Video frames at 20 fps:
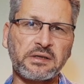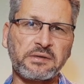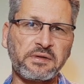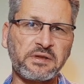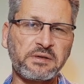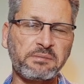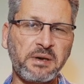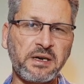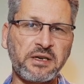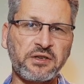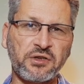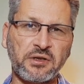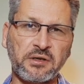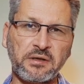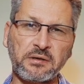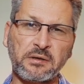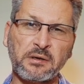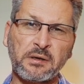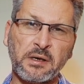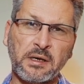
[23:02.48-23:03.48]

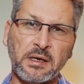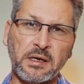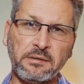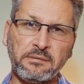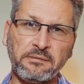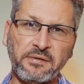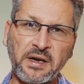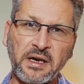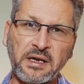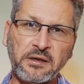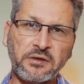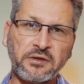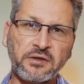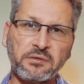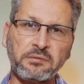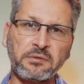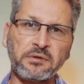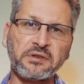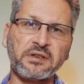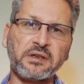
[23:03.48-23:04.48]
Vespasian invaded
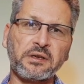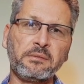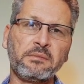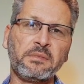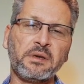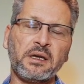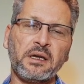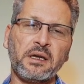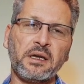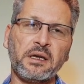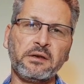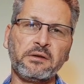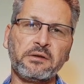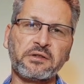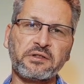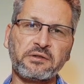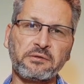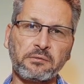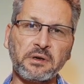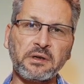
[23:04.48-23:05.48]
Jerusalem and
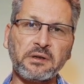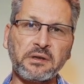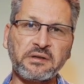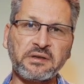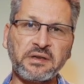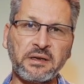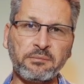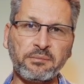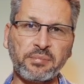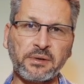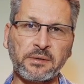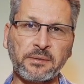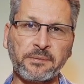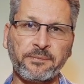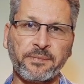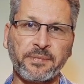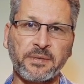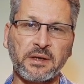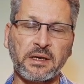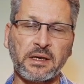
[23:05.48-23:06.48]
destroyed the temple
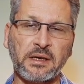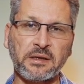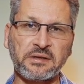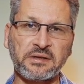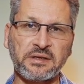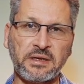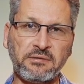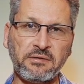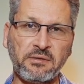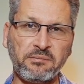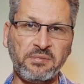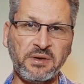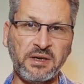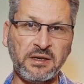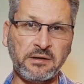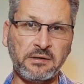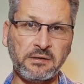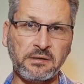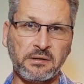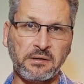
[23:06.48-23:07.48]
and has never
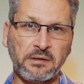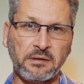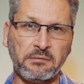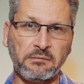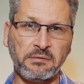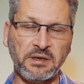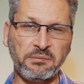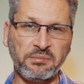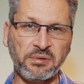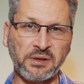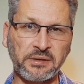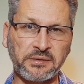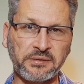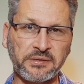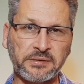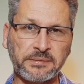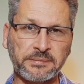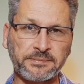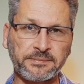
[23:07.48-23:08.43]
been rebuilt.